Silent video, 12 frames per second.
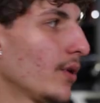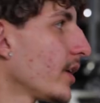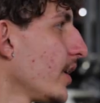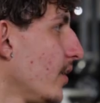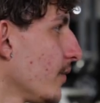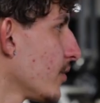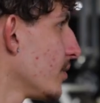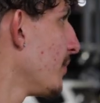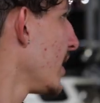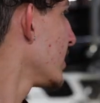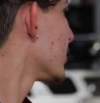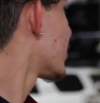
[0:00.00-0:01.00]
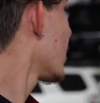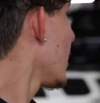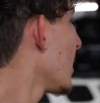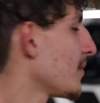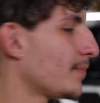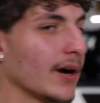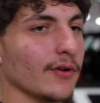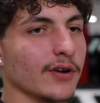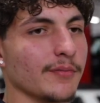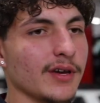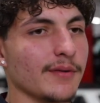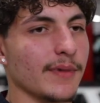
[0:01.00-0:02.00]
want to get over to main shop. I
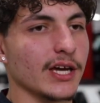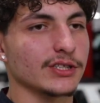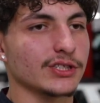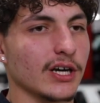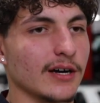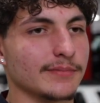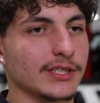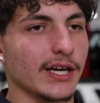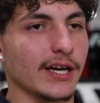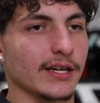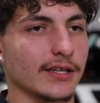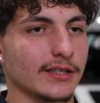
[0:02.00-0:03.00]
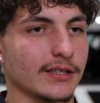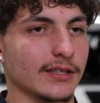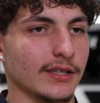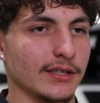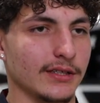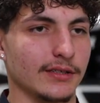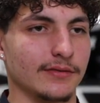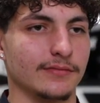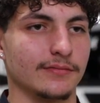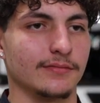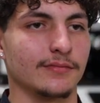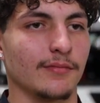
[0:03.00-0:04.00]
want to be a main shop tech
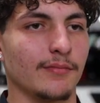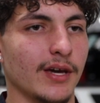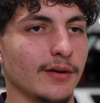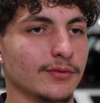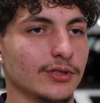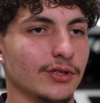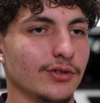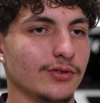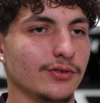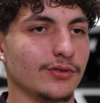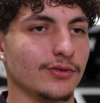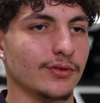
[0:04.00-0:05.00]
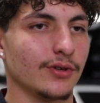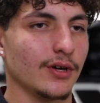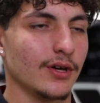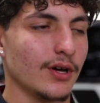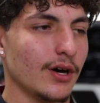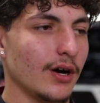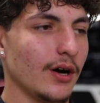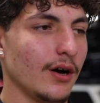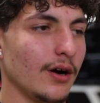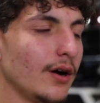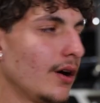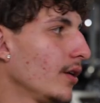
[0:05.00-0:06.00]
and be able to do
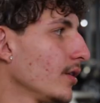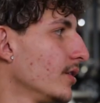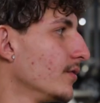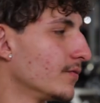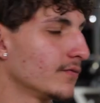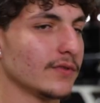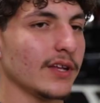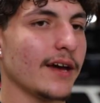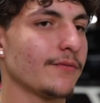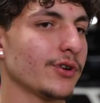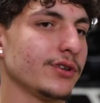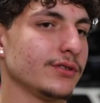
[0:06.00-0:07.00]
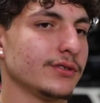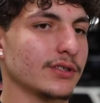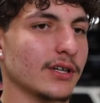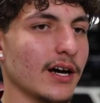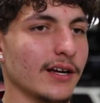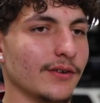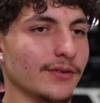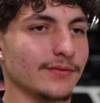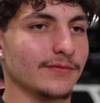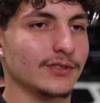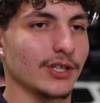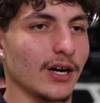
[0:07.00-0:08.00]
all of every kind
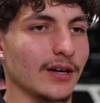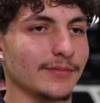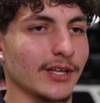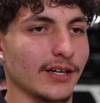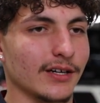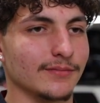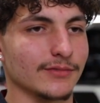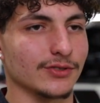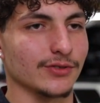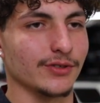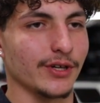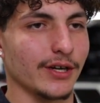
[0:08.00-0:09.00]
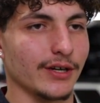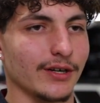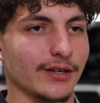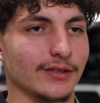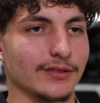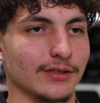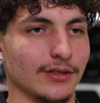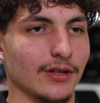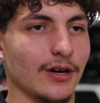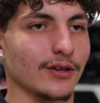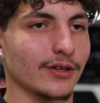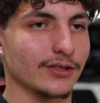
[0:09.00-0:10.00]
of job that comes through here, the
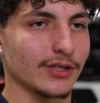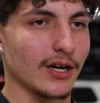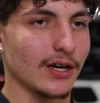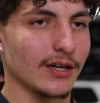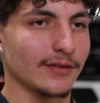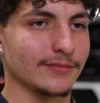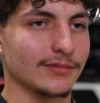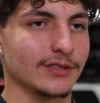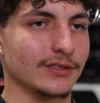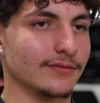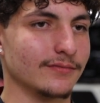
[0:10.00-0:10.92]
longer jobs